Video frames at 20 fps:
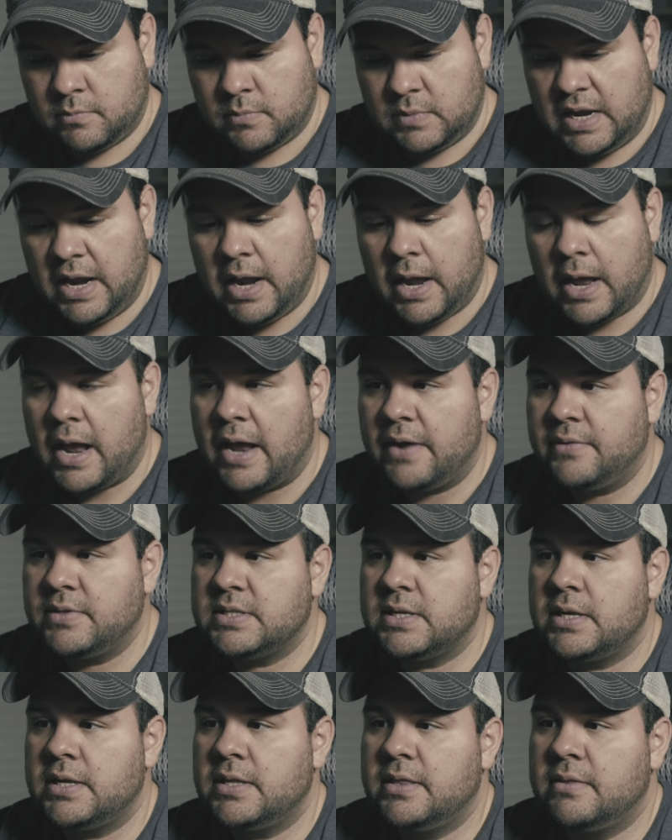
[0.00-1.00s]
Yeah, I would
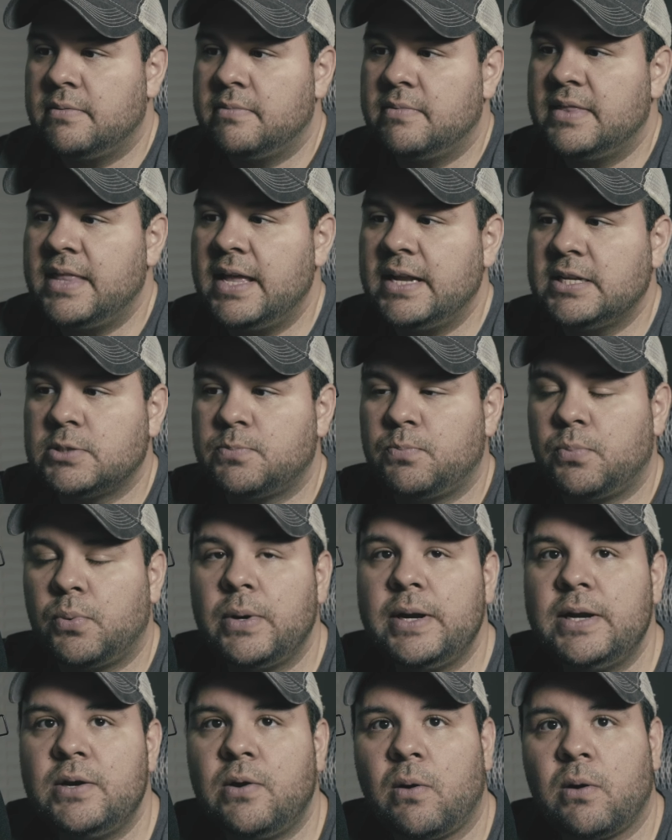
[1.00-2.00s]
say that's
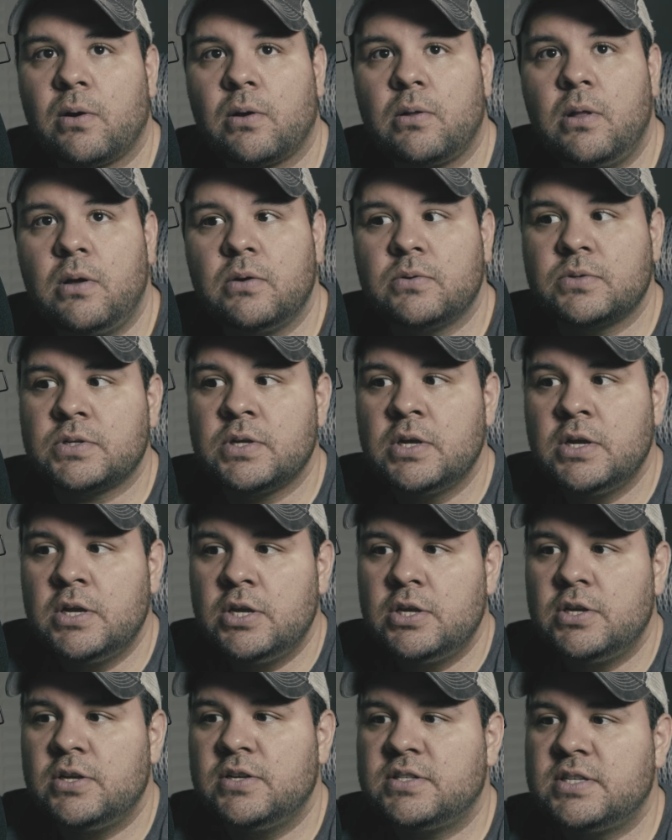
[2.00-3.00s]
pretty darn close.
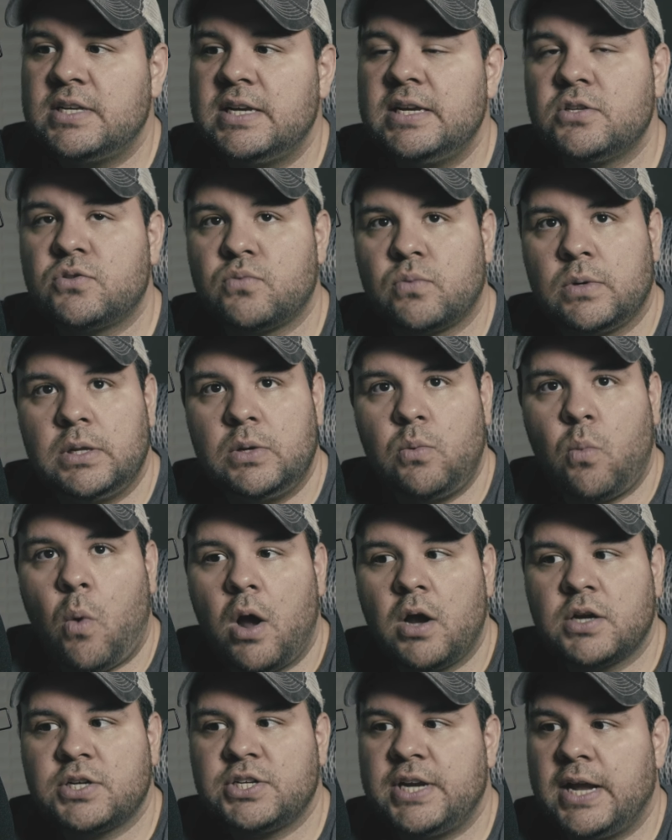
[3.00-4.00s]
You see, it's really
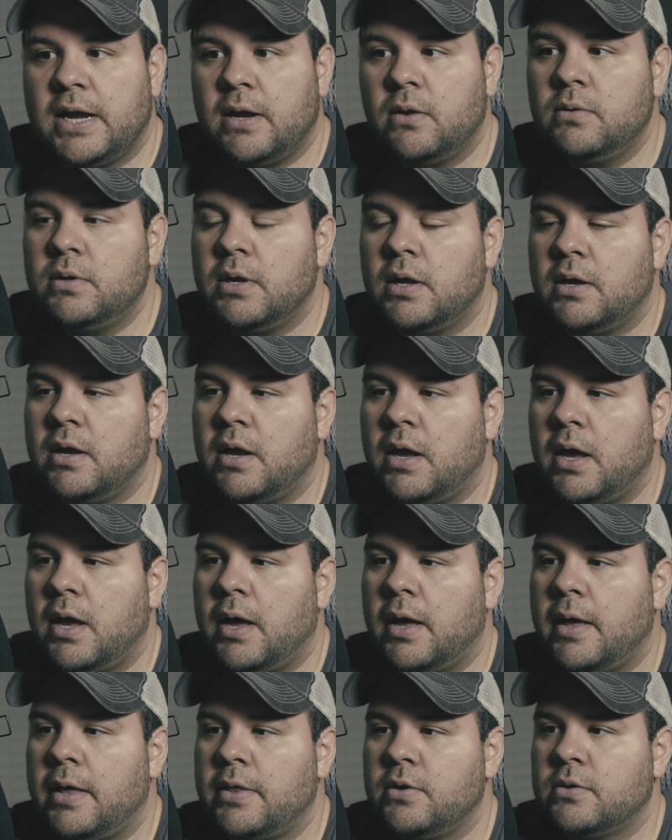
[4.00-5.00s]
washed out.
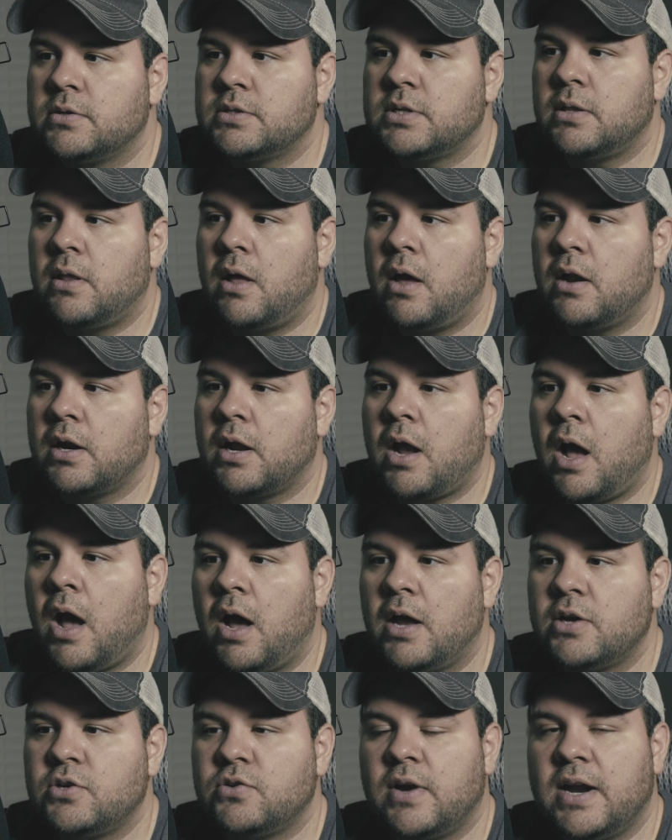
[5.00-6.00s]
There's a lot of
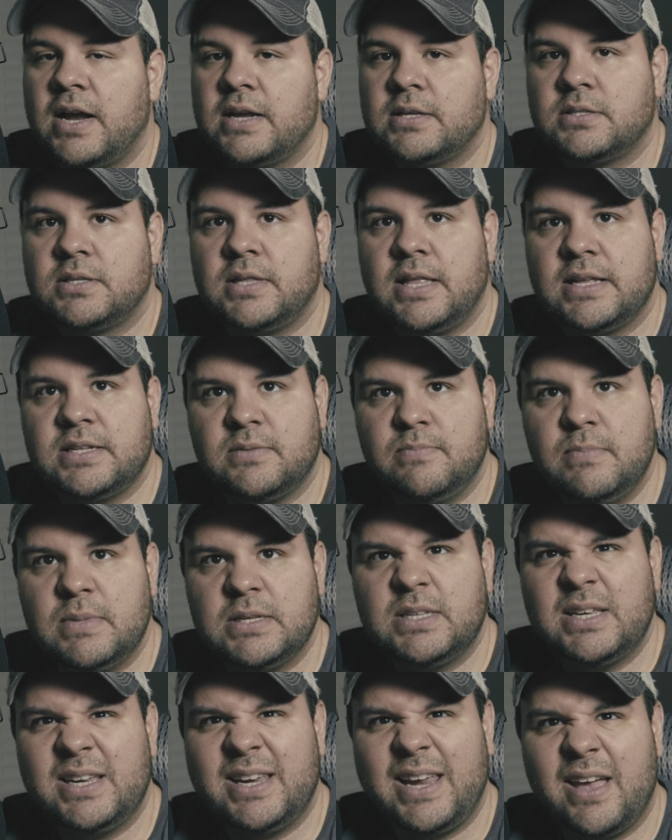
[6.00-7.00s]
contrast that's
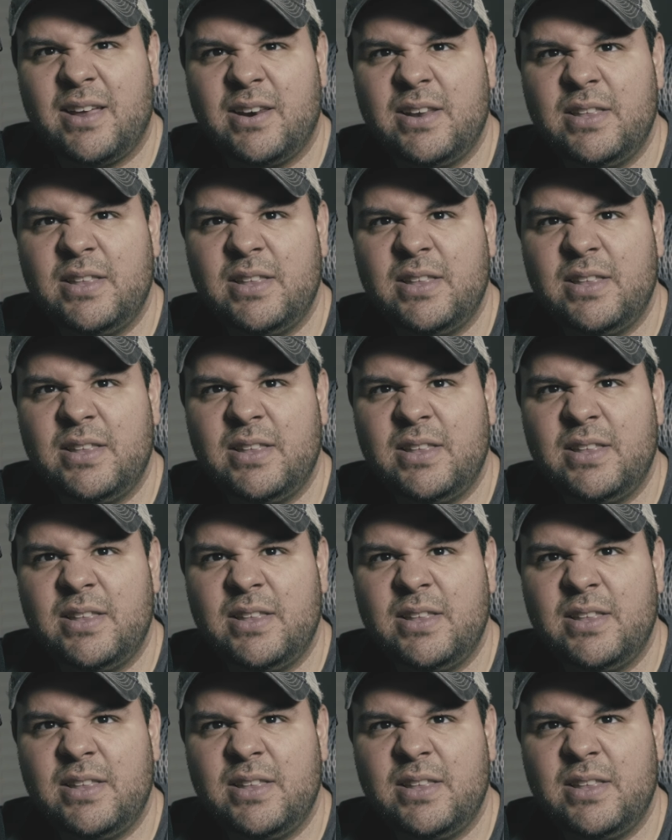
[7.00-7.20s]
missing out